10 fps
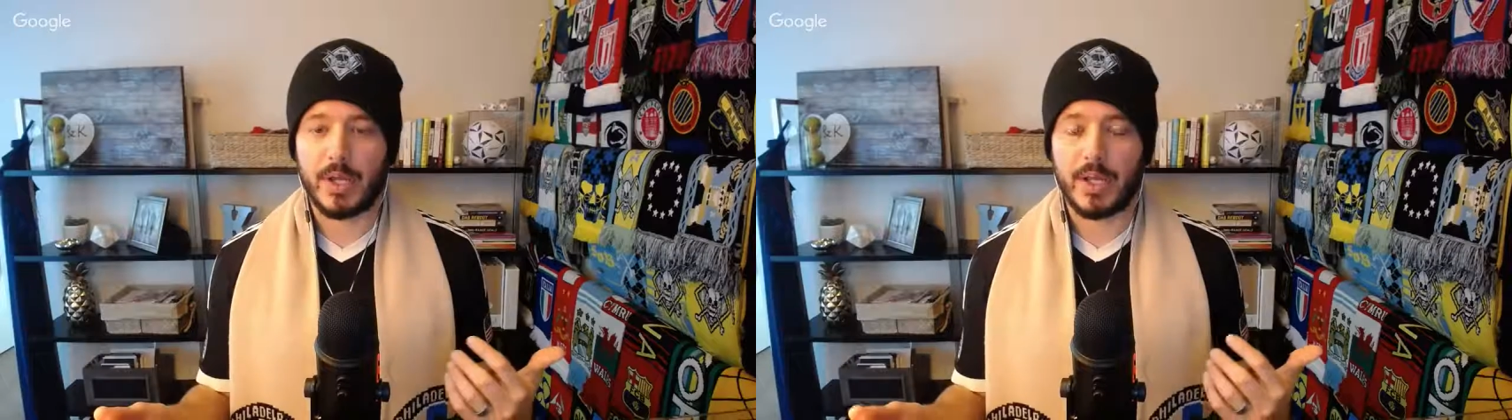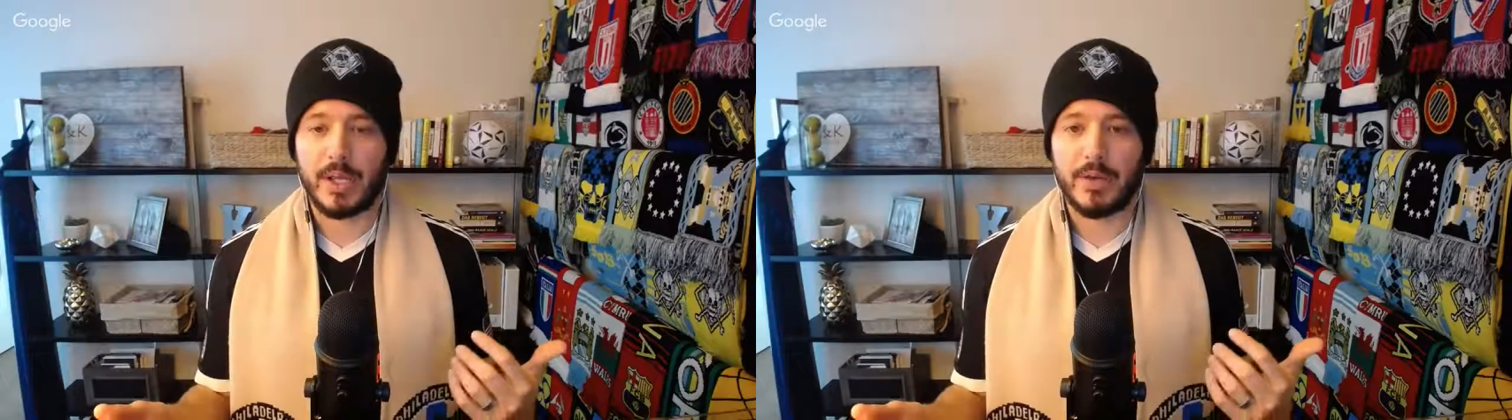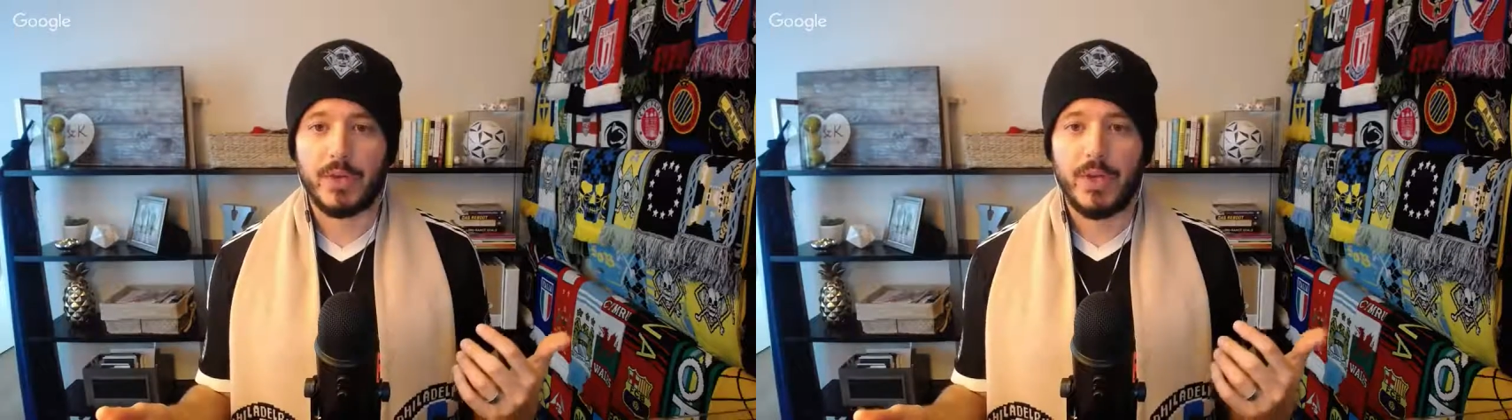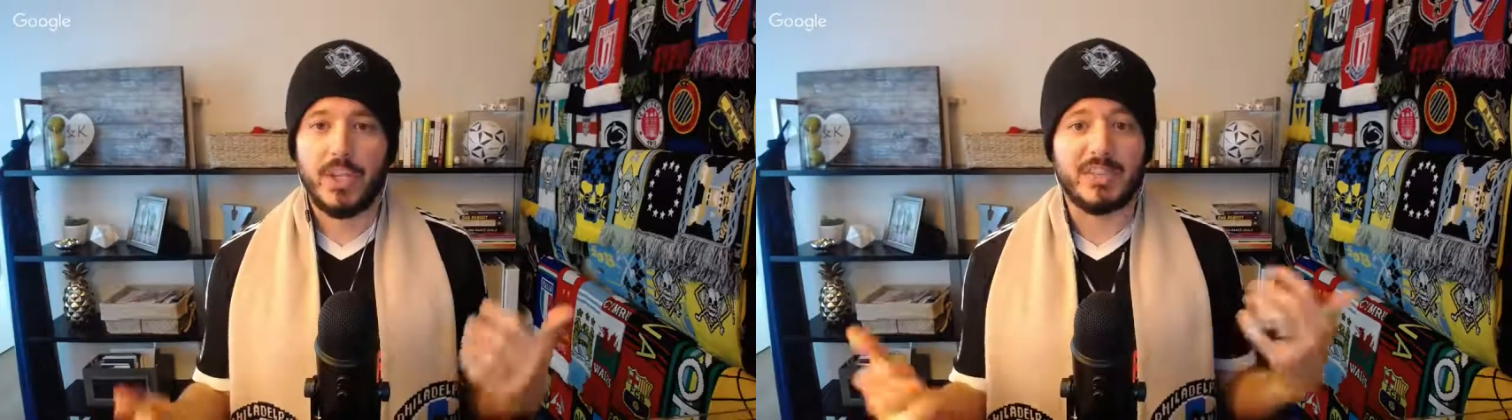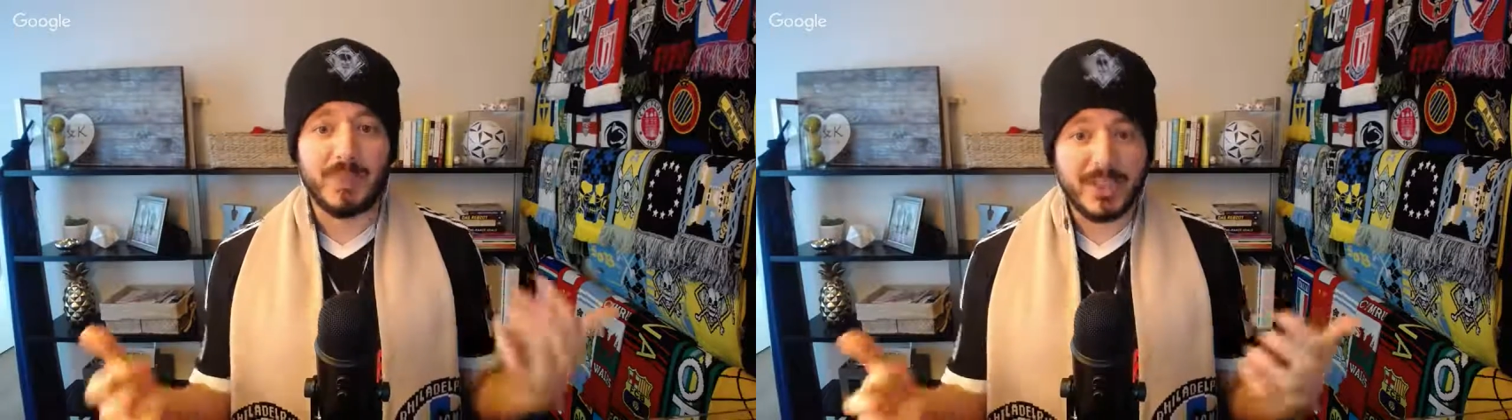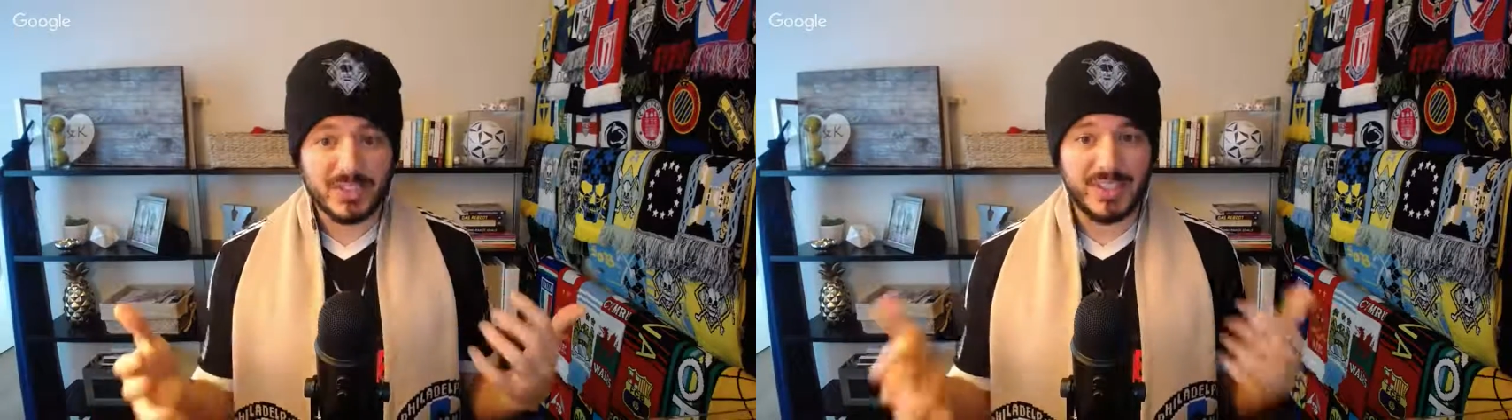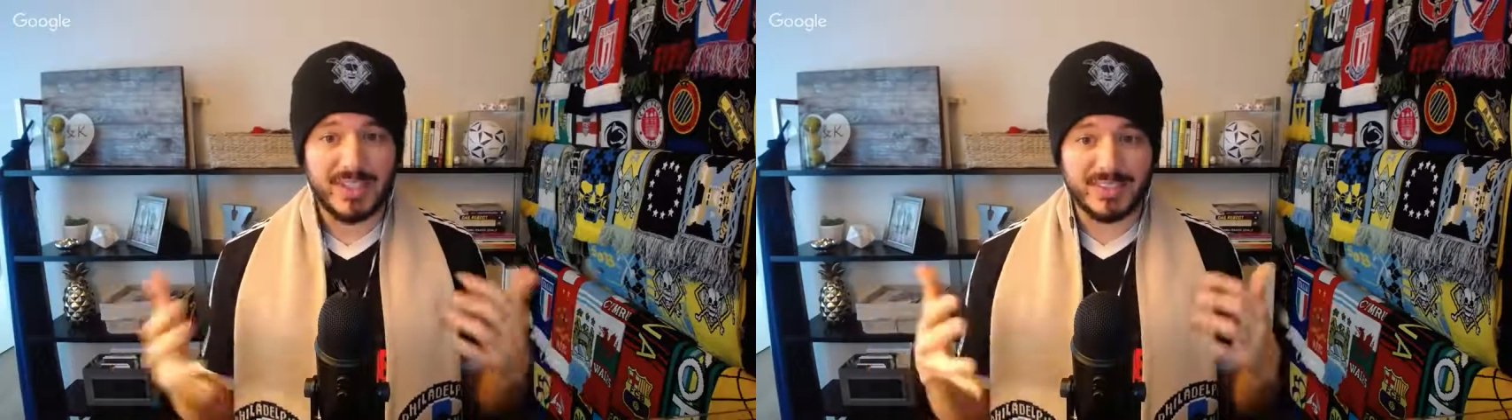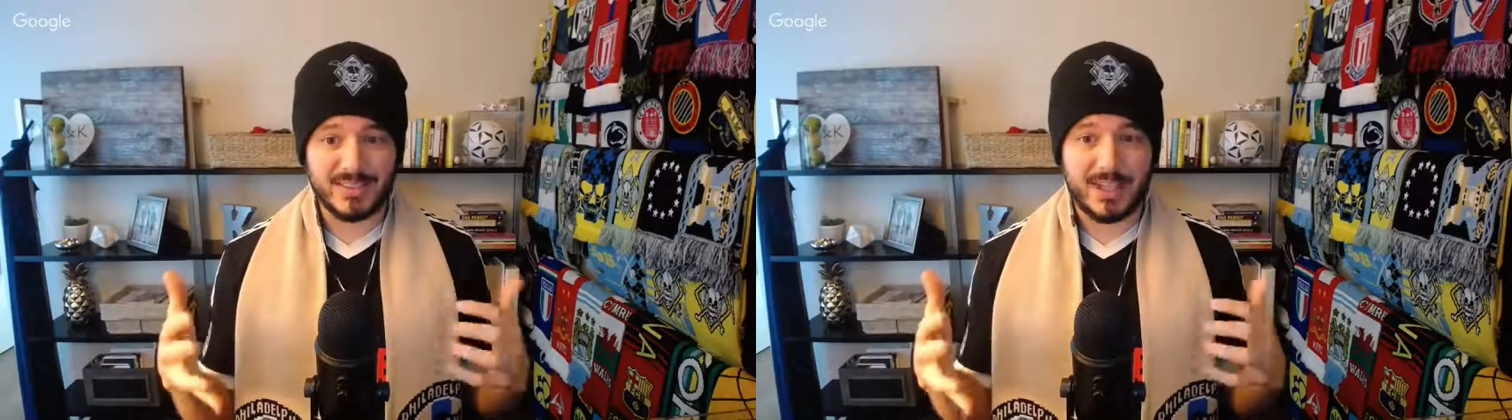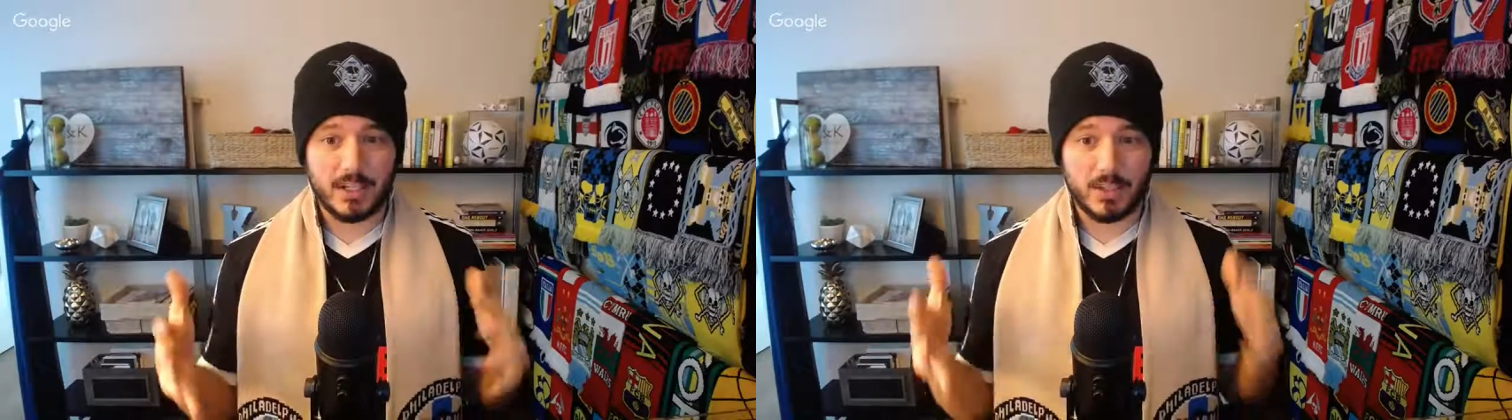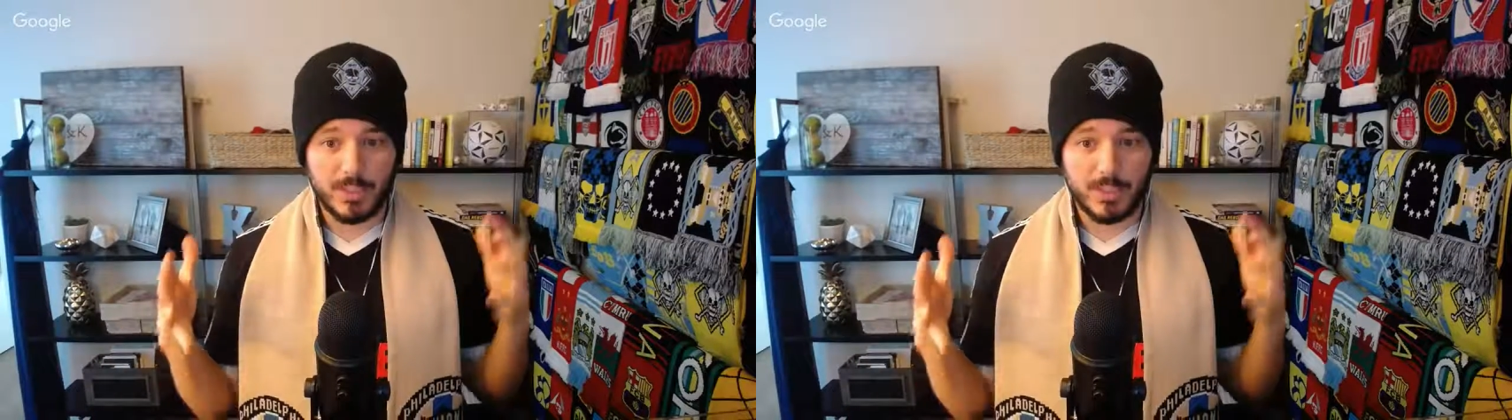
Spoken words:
And especially in soccer,